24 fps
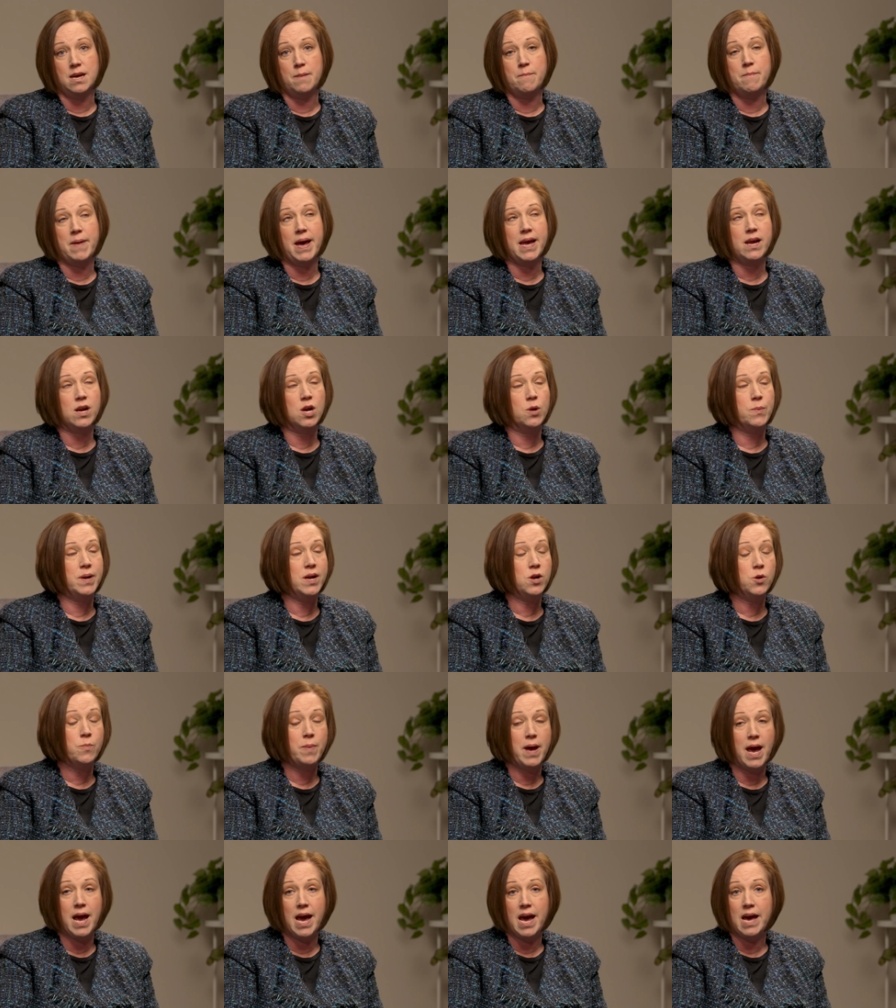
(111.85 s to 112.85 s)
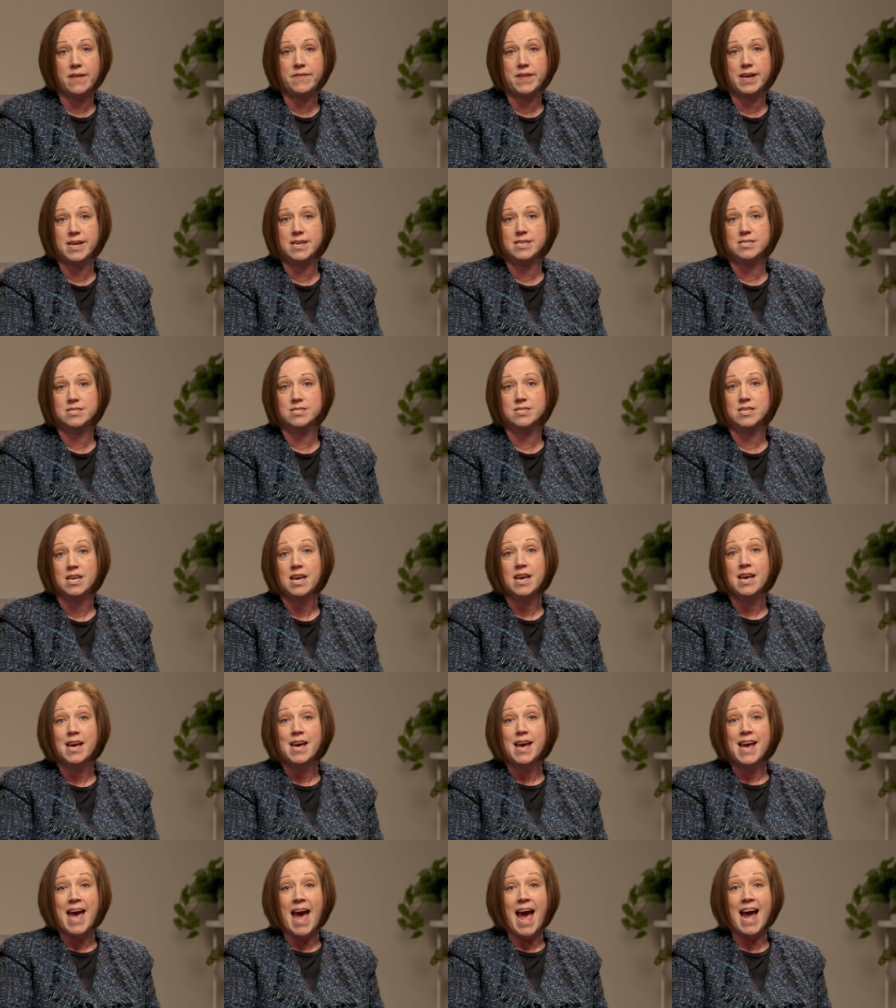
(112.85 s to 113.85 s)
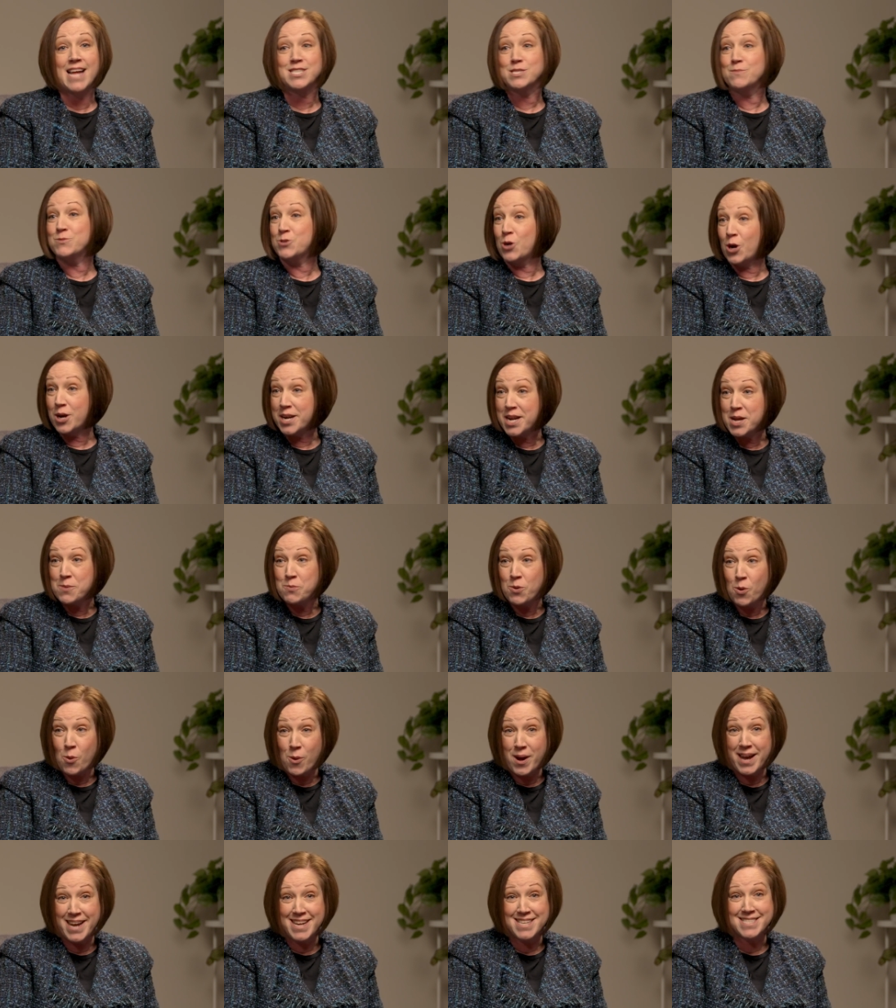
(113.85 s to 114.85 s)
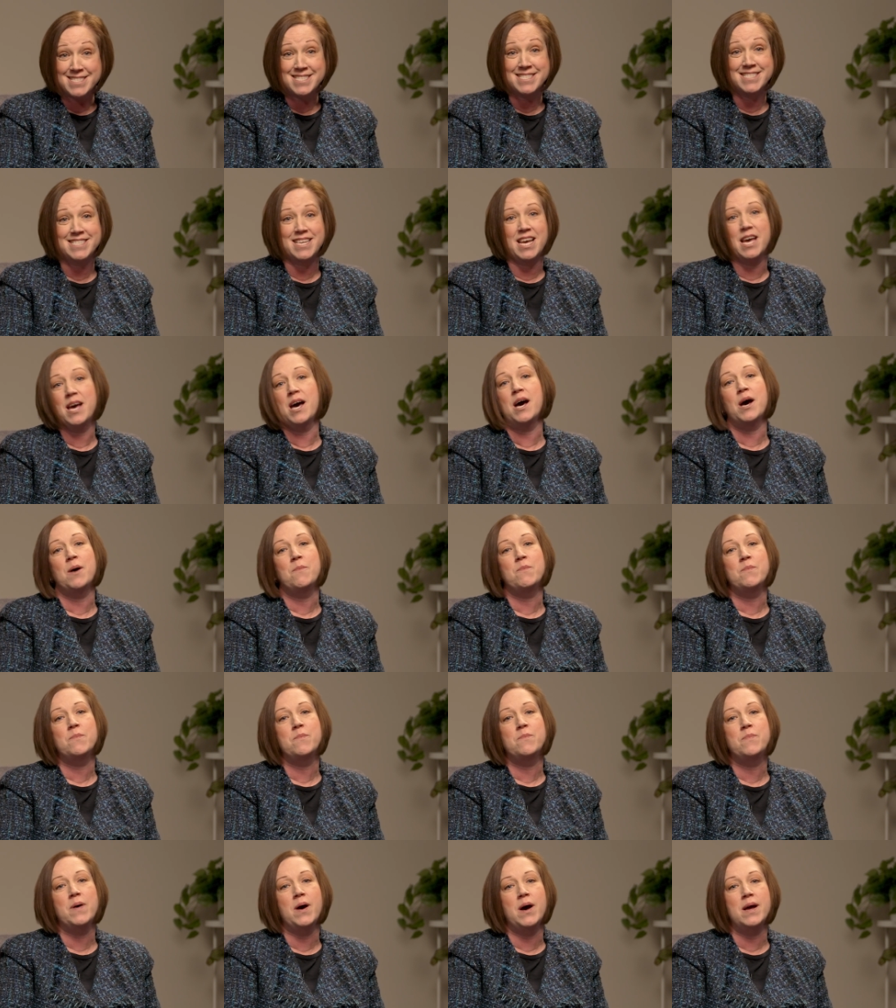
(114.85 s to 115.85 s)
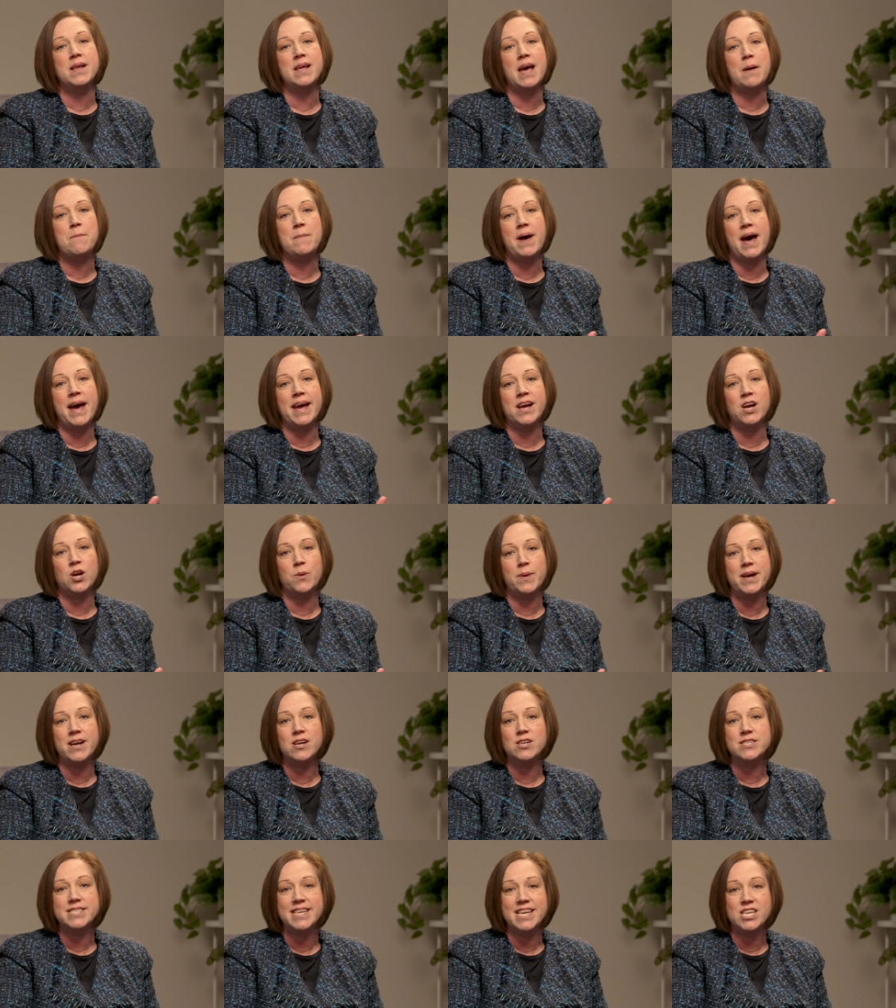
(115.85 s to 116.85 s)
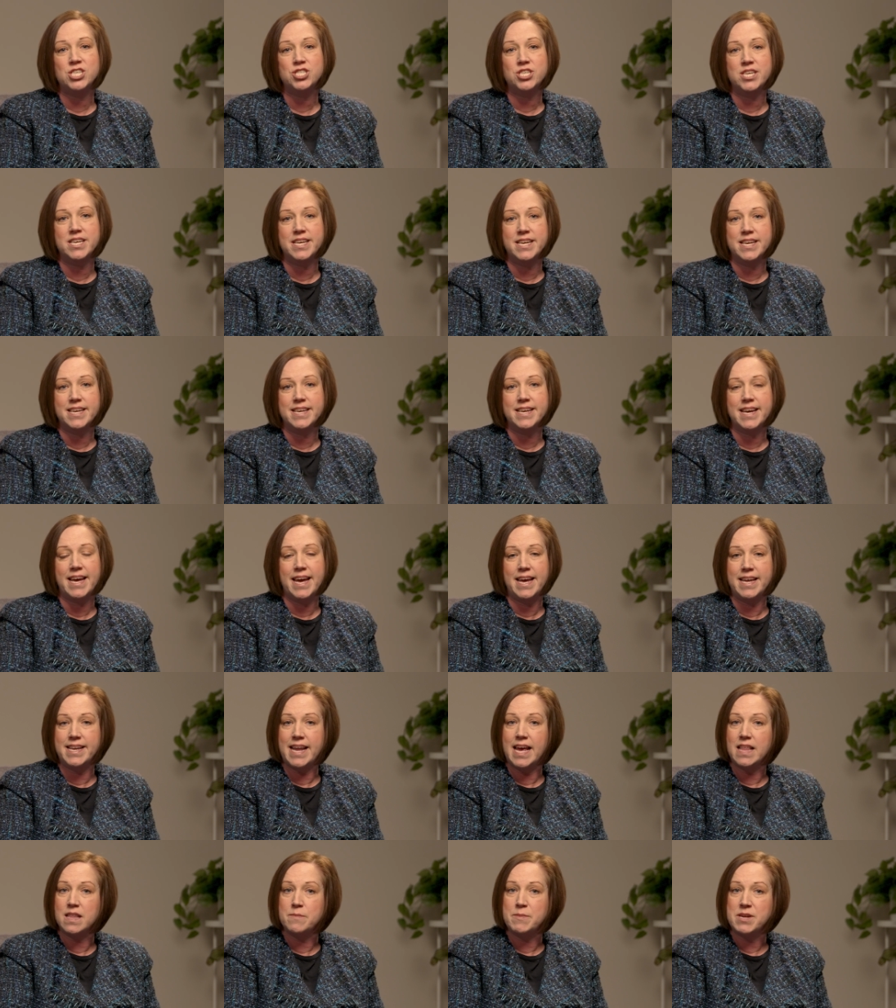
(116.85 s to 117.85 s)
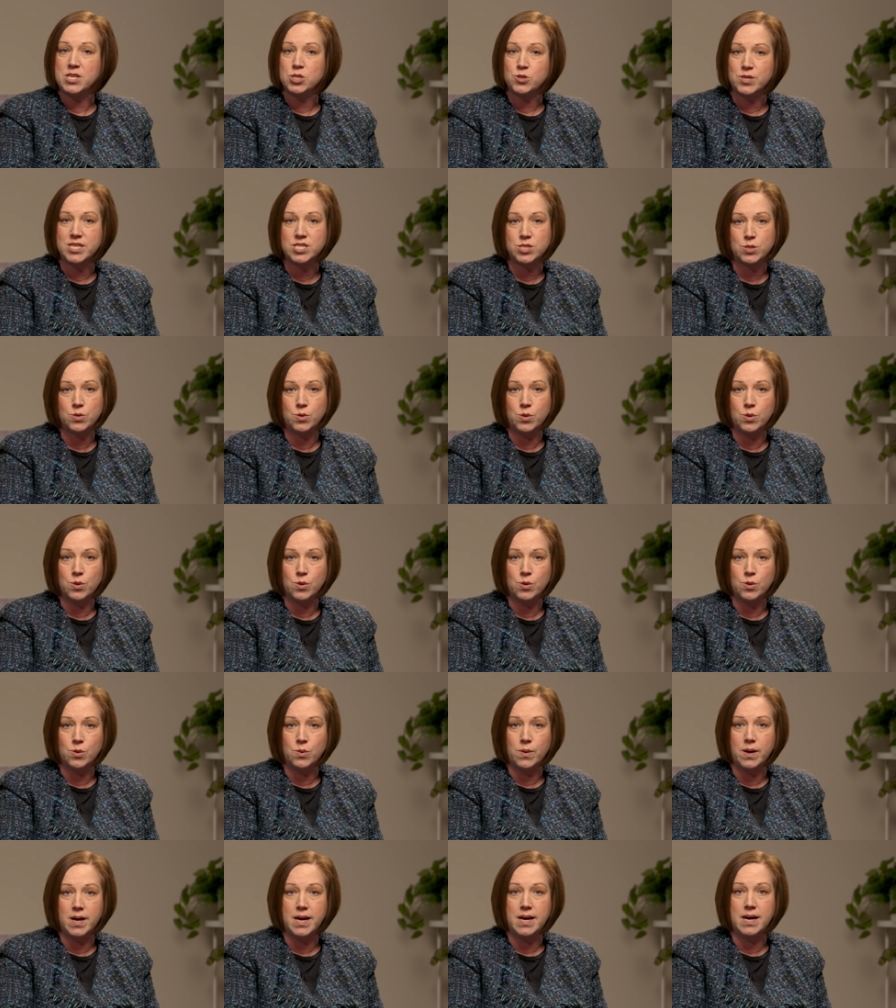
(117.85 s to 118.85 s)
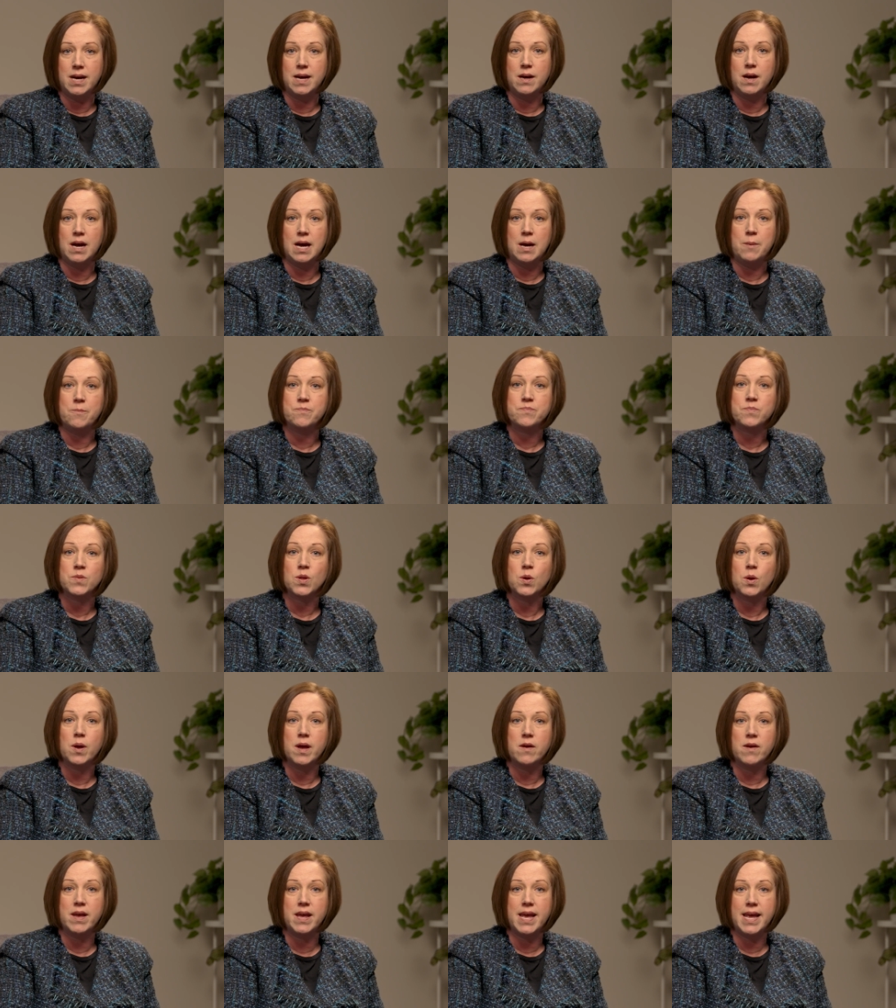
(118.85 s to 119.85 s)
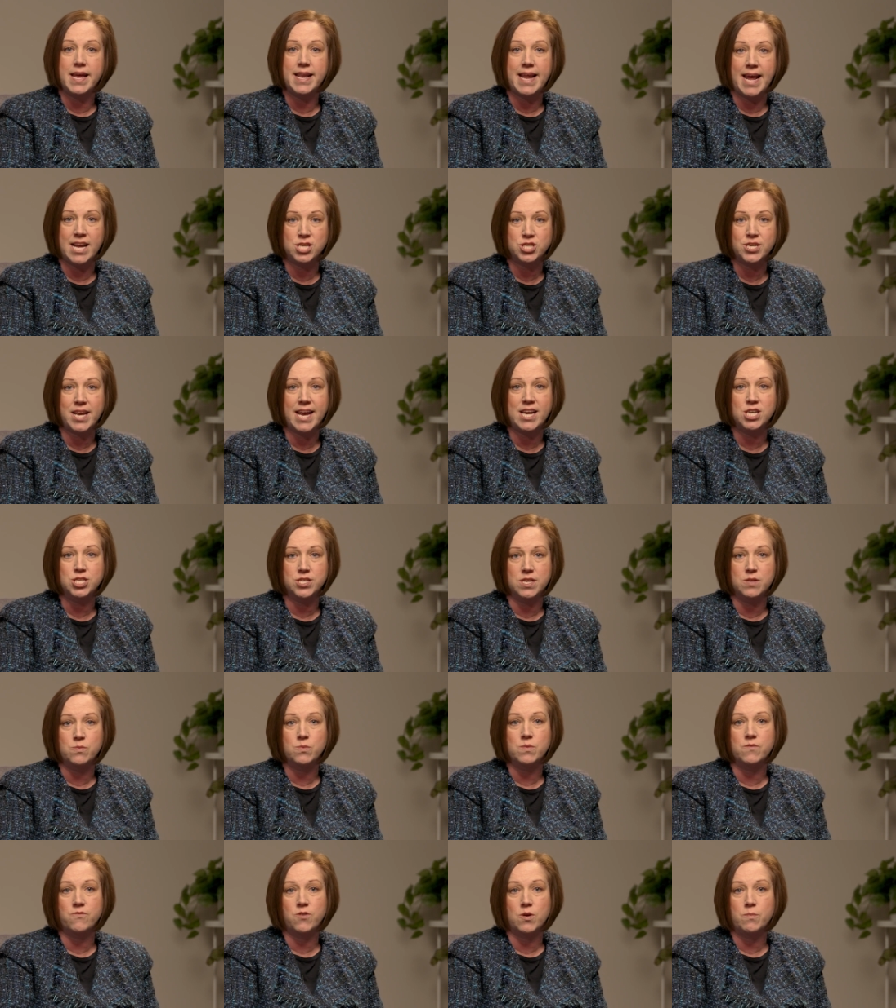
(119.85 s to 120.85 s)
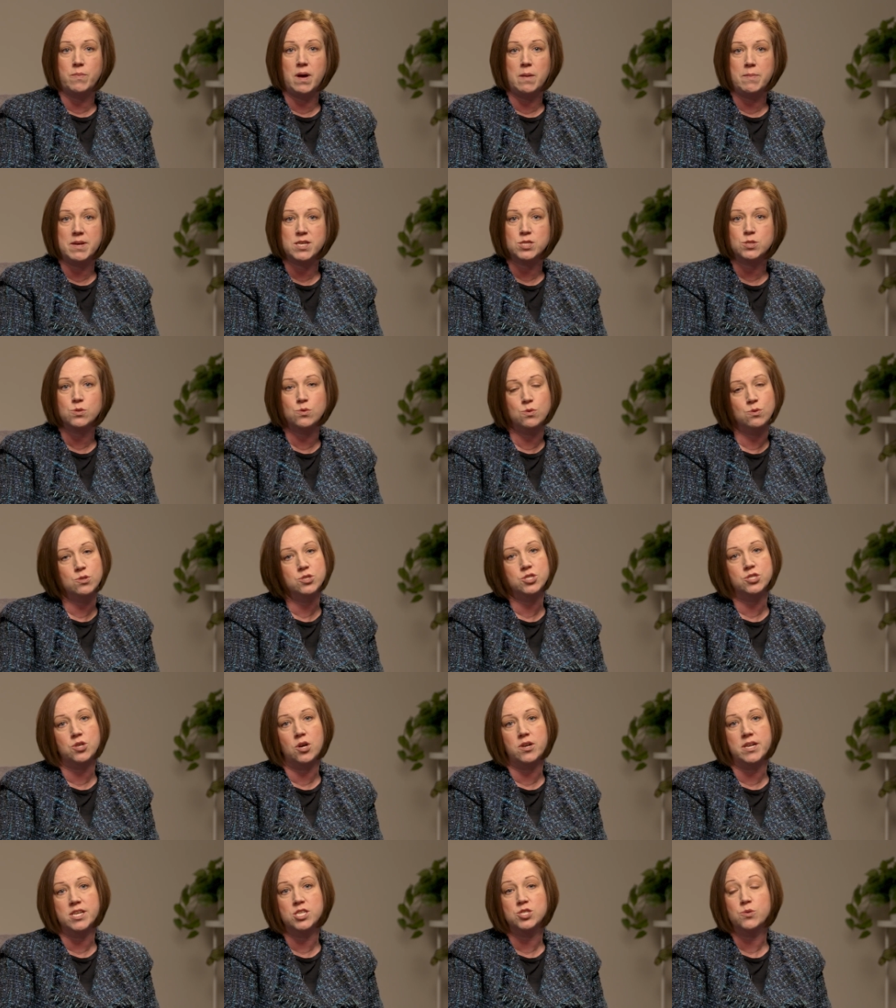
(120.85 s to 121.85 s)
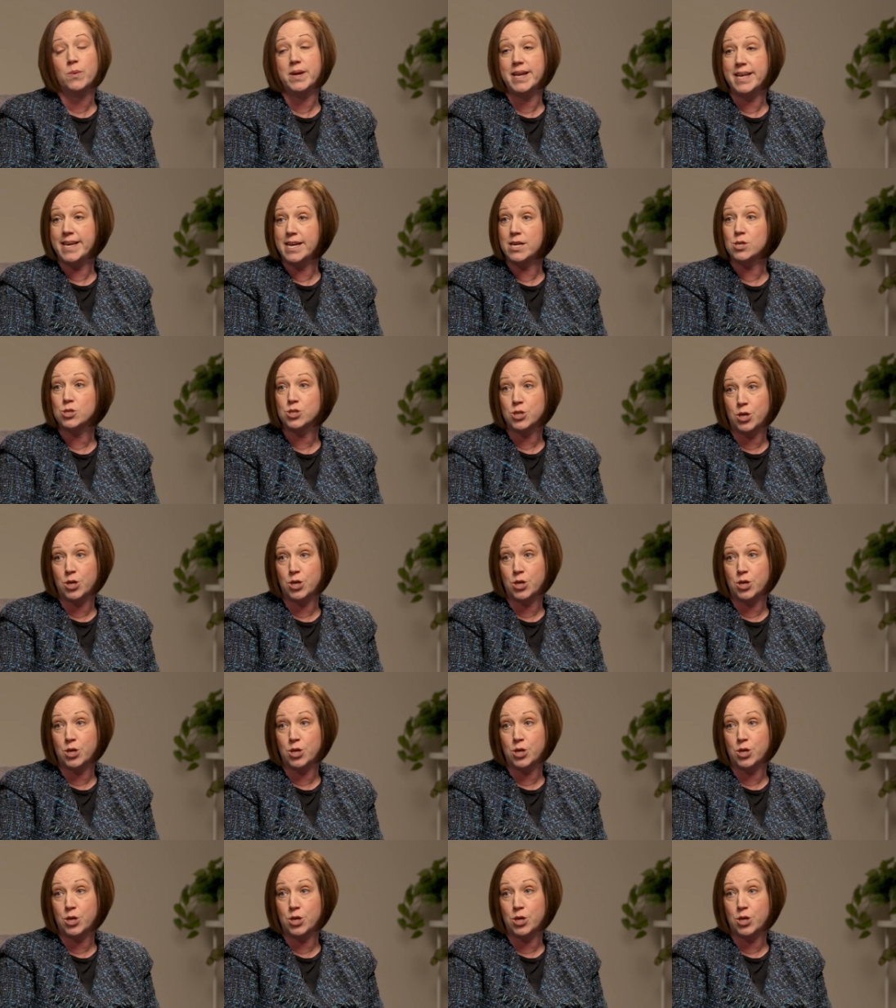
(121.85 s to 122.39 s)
My career path has had some turning points, but my career teaching in elementary school in education for public schools started 20 years